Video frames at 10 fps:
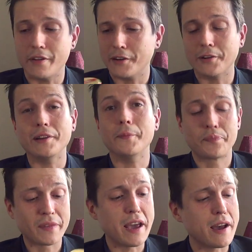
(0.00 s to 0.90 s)
you know. Uh,
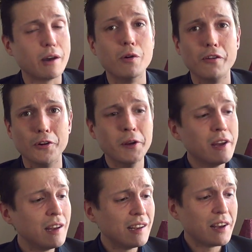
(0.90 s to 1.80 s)
yeah, however,
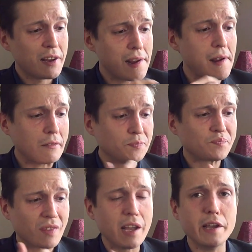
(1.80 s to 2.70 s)
ah,
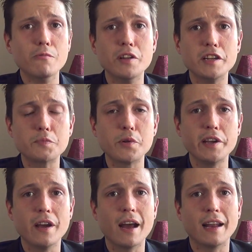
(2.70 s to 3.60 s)
I hit one that's
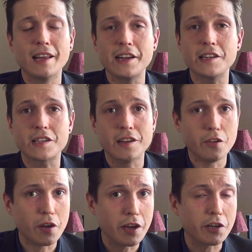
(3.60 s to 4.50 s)
pretty hot. Like I said,
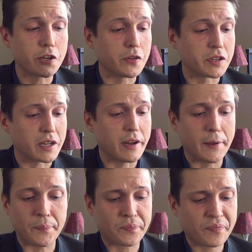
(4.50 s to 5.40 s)
you could get yours,
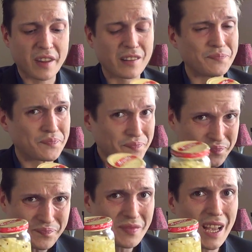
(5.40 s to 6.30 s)
uh,
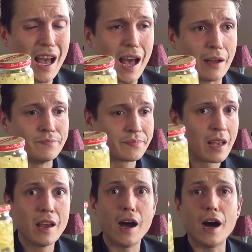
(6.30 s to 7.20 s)
ah,
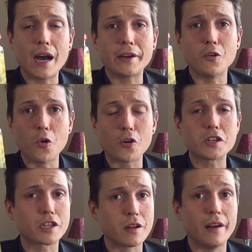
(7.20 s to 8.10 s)
hot or,
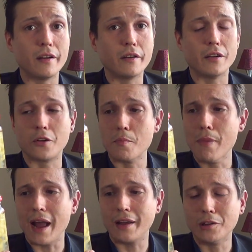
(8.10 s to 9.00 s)
uh, or
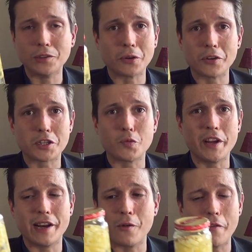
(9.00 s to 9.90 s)
mild or
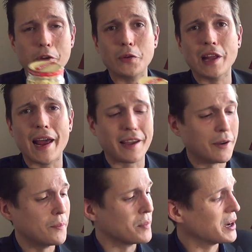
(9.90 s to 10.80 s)
sweet, however you like
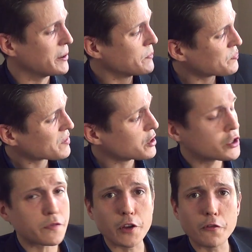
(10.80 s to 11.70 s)
them. But
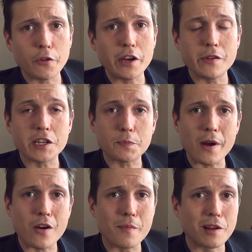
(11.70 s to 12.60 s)
just feel free to
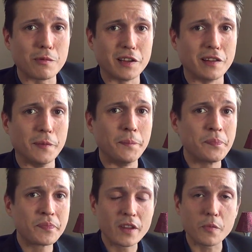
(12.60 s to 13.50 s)
experiment with them.
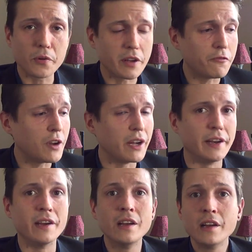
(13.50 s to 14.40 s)
They're pretty
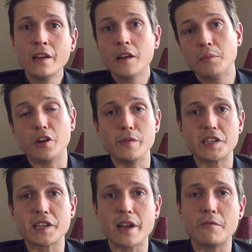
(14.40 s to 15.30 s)
fun. Put them in
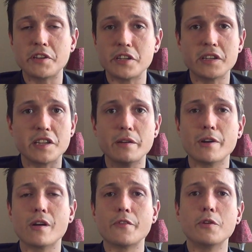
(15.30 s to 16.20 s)
sandwiches, eat them
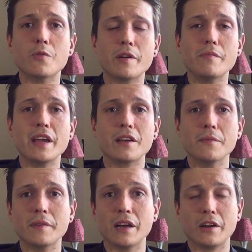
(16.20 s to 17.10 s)
however you want to make
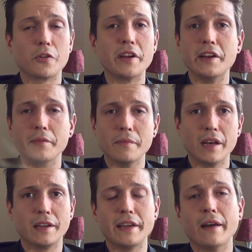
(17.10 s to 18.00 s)
them uh, or eat them.
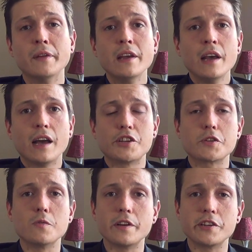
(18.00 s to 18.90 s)
Uh, yeah, I
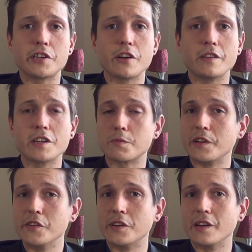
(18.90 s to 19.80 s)
just wanted to share this
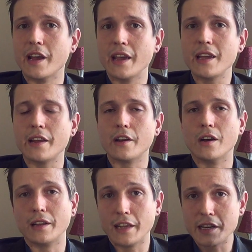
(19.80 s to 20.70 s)
with you today. And
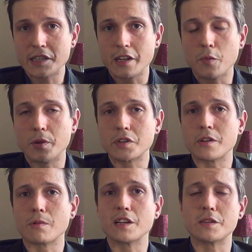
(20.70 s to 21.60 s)
uh, like I said, I'll
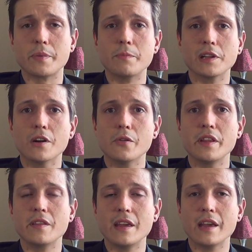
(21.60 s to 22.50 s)
post a recipe below
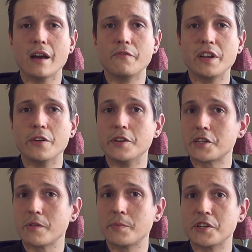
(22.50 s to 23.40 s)
in the uh, video
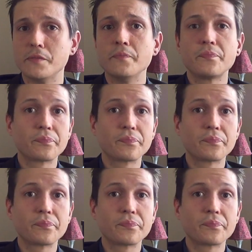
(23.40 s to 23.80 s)
description